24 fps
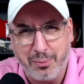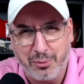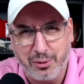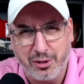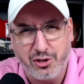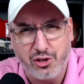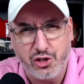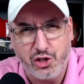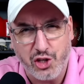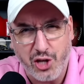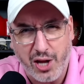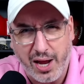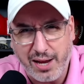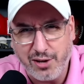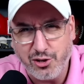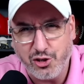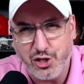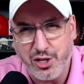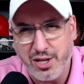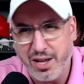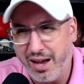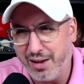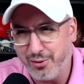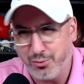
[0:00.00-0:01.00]
be able to
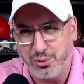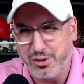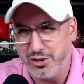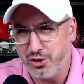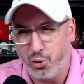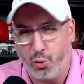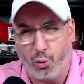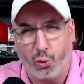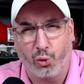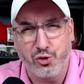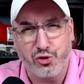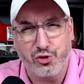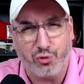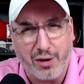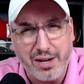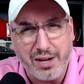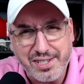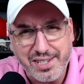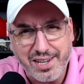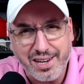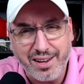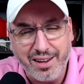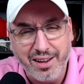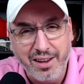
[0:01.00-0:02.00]
change the odds. What is this, horse
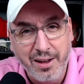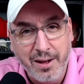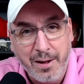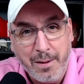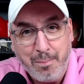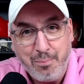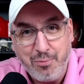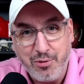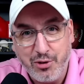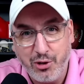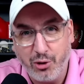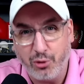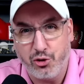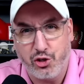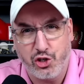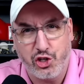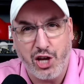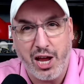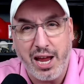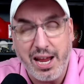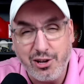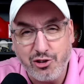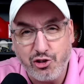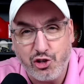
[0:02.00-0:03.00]
racing? You don't
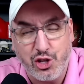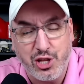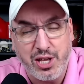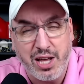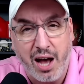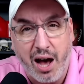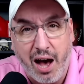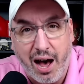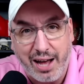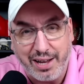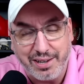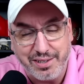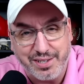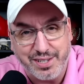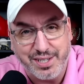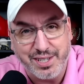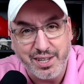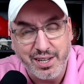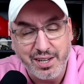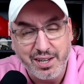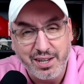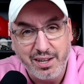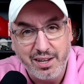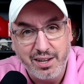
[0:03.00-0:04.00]
change the
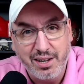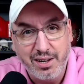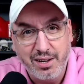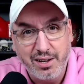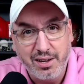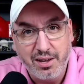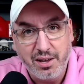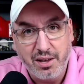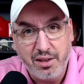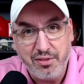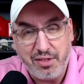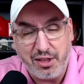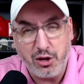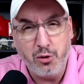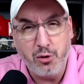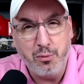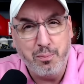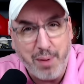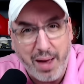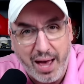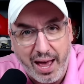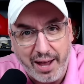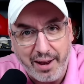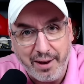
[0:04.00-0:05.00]
odds that
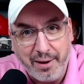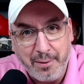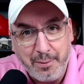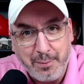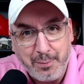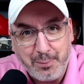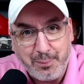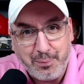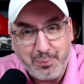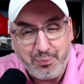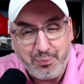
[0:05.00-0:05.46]
you bet.